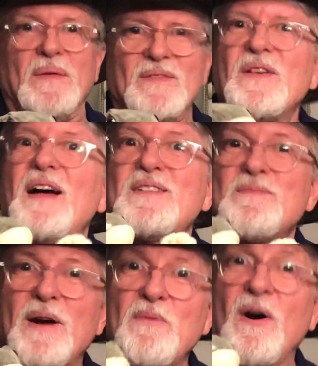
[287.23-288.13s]

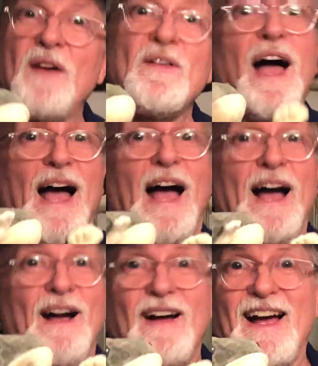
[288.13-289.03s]
That's my wife.
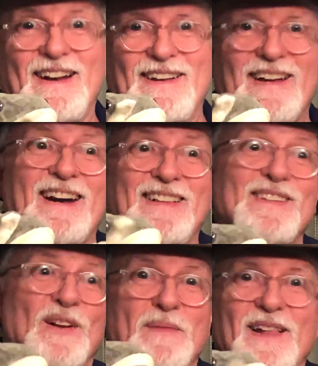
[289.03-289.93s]
I didn't
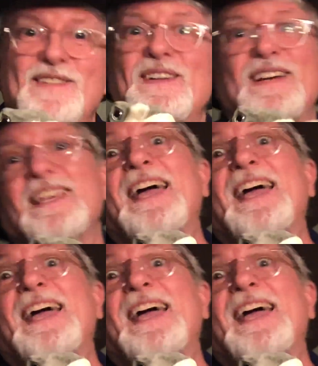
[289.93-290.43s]
tell her about the snakes.